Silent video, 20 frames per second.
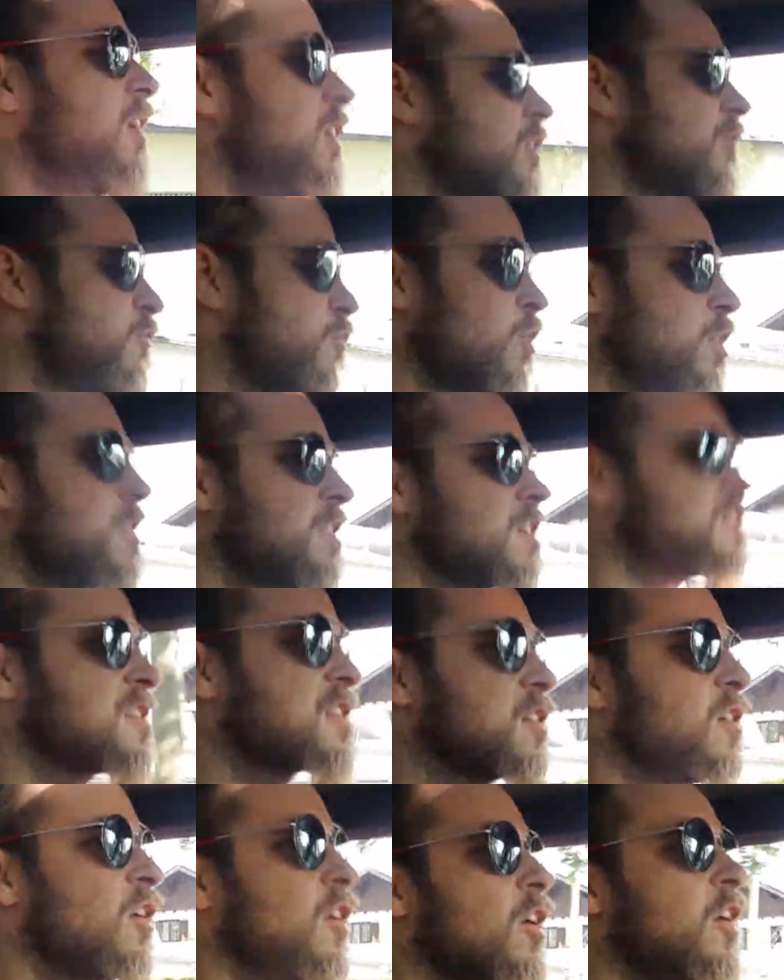for this
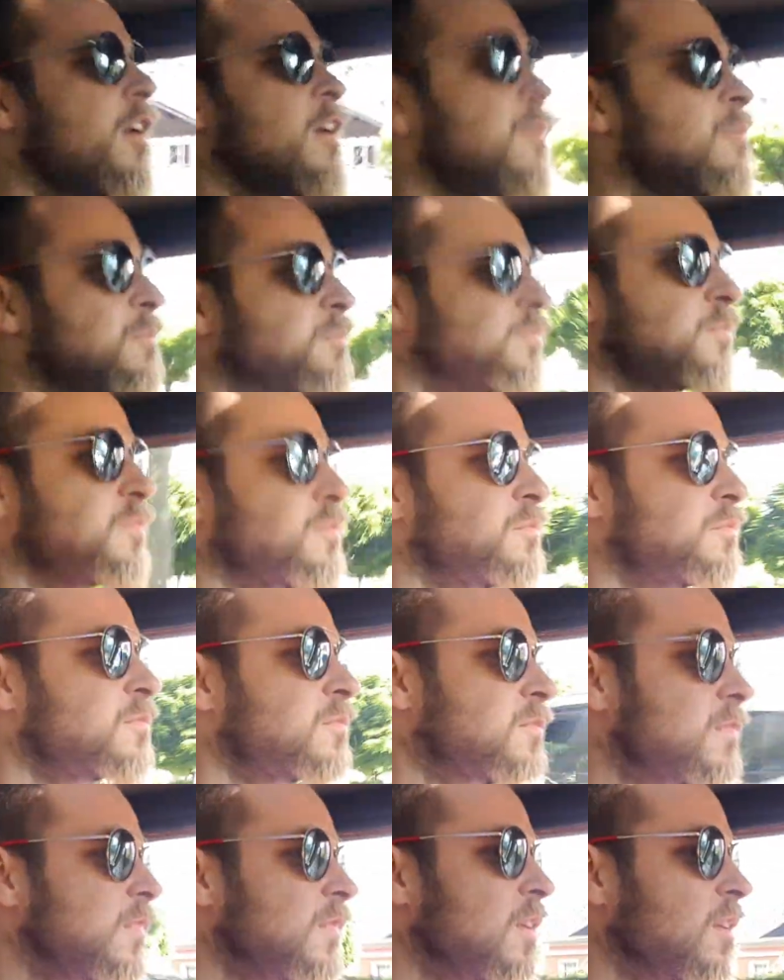car.
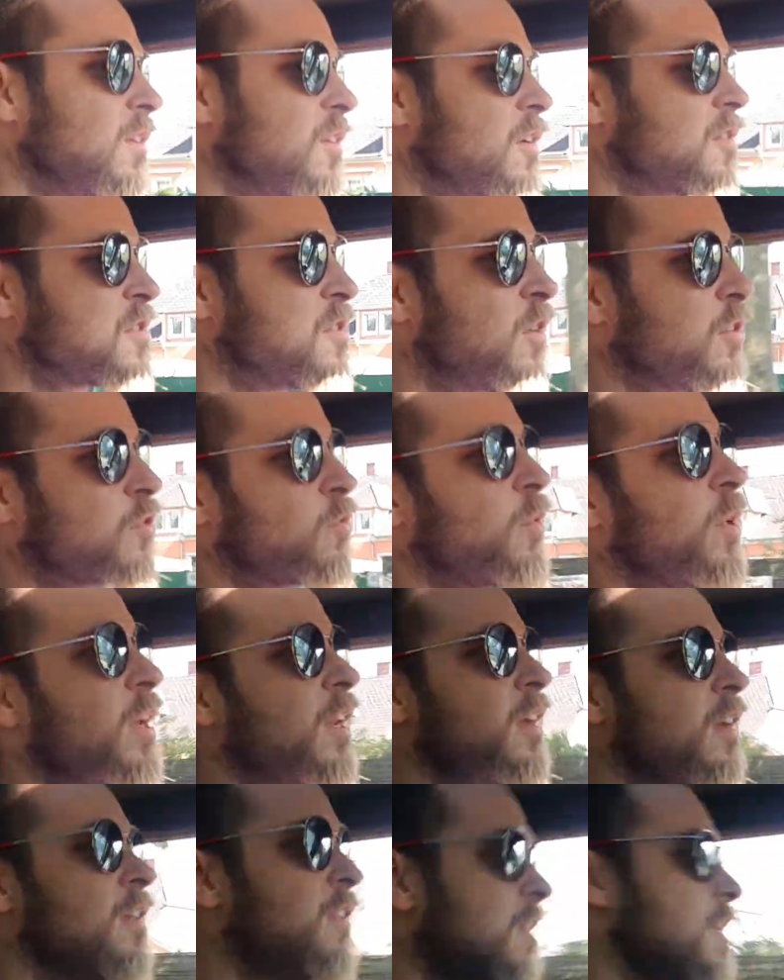There's not
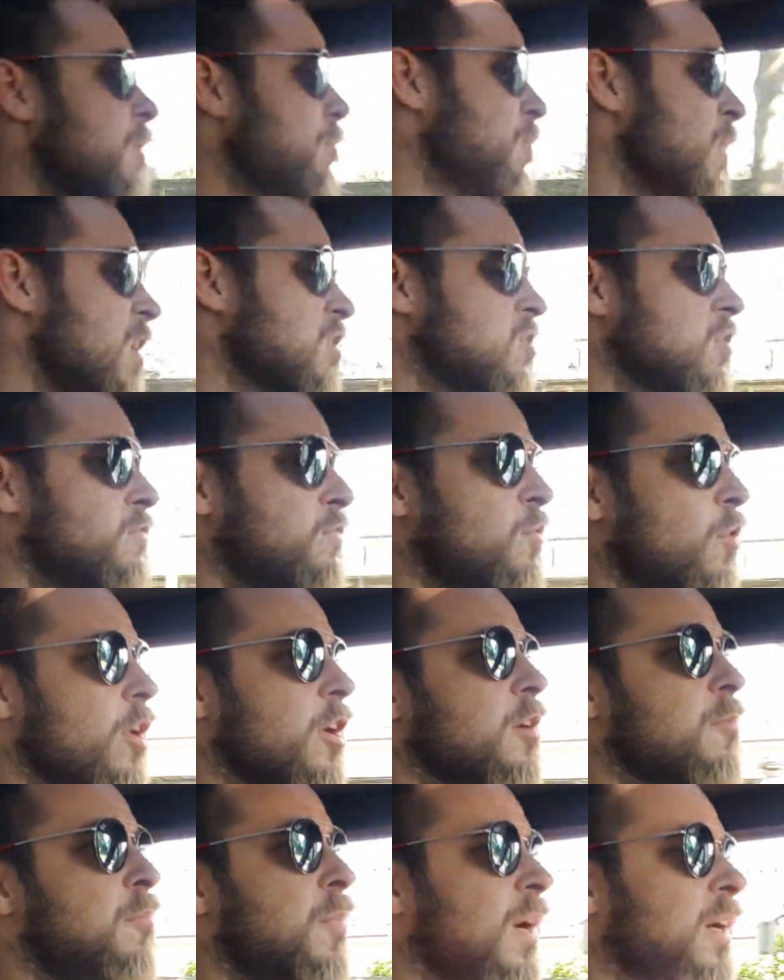really that much of work,
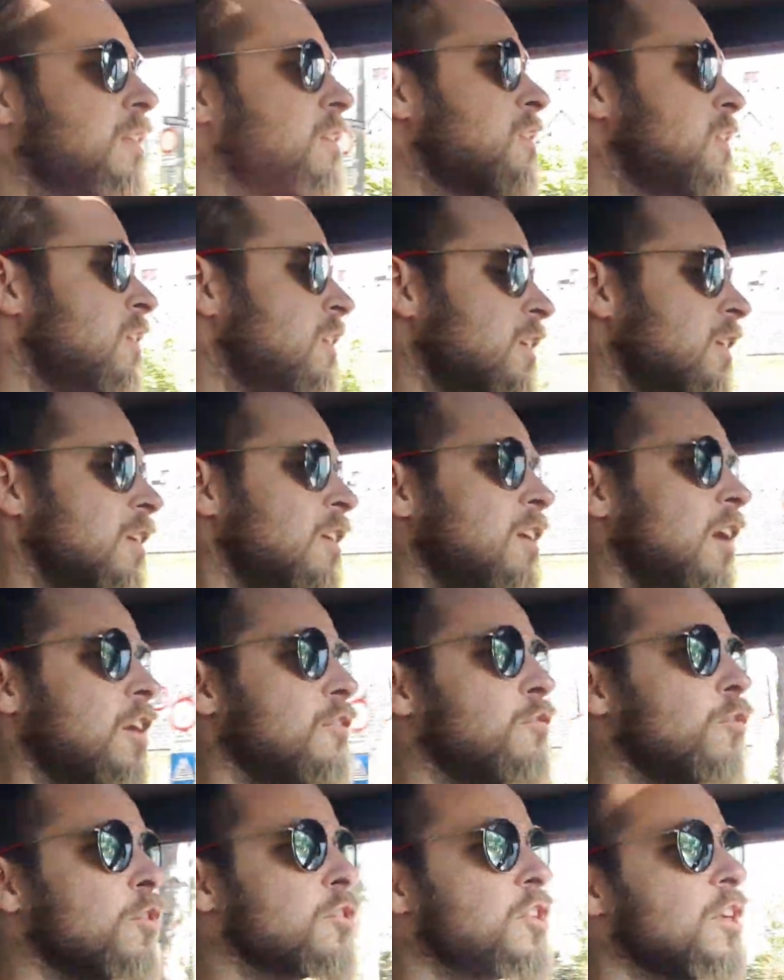but
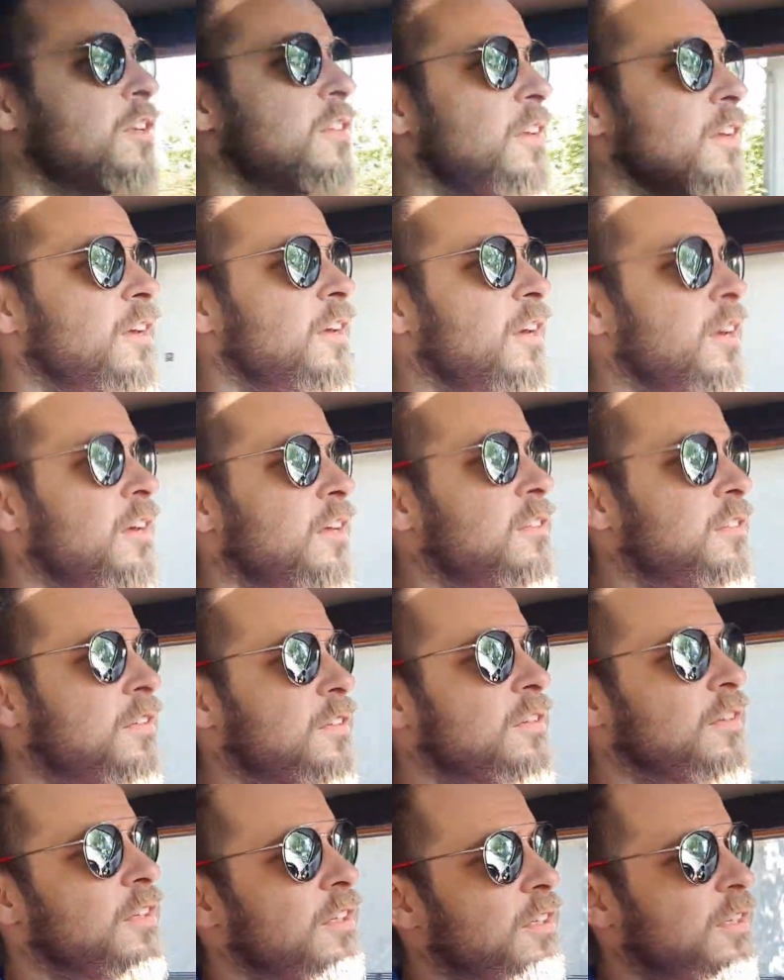unfortunately it
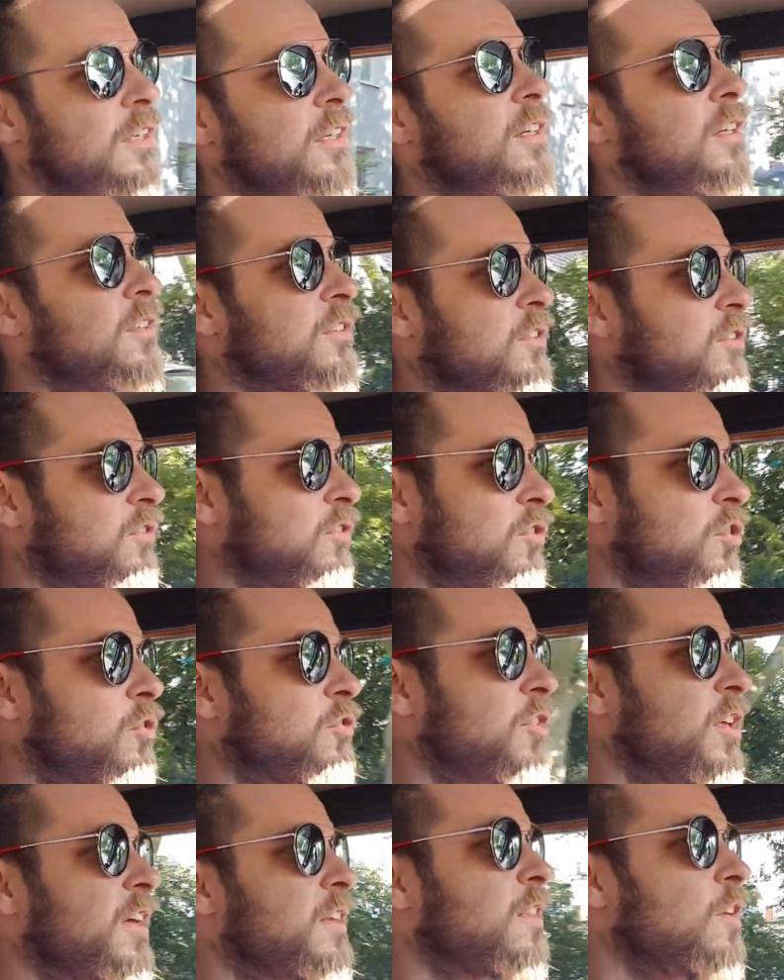took
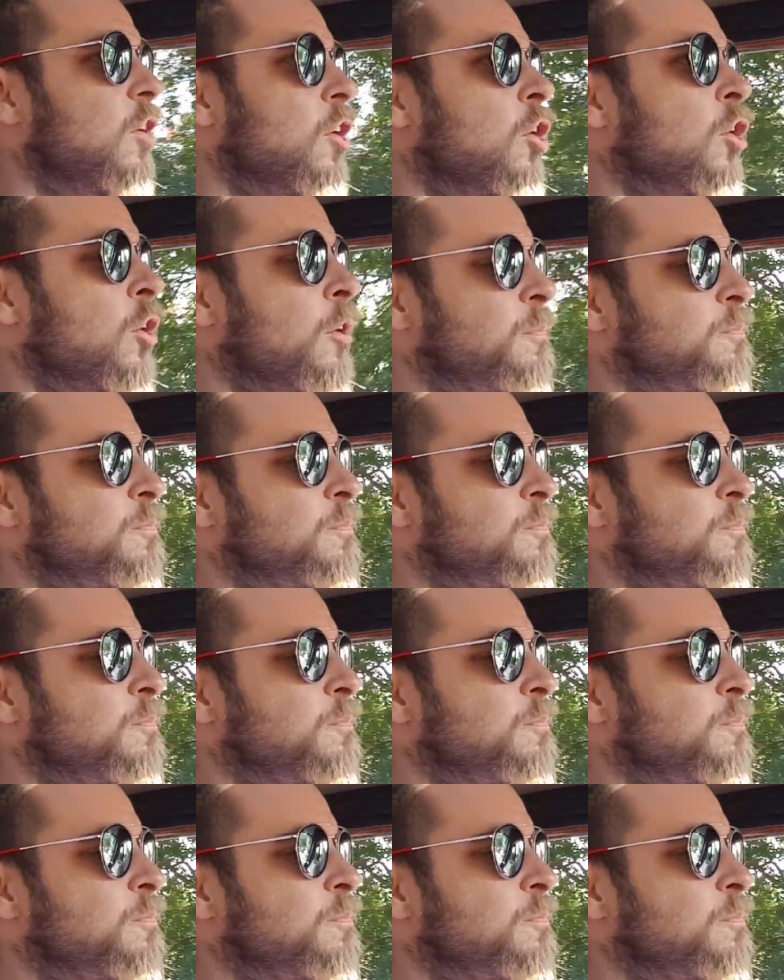that long,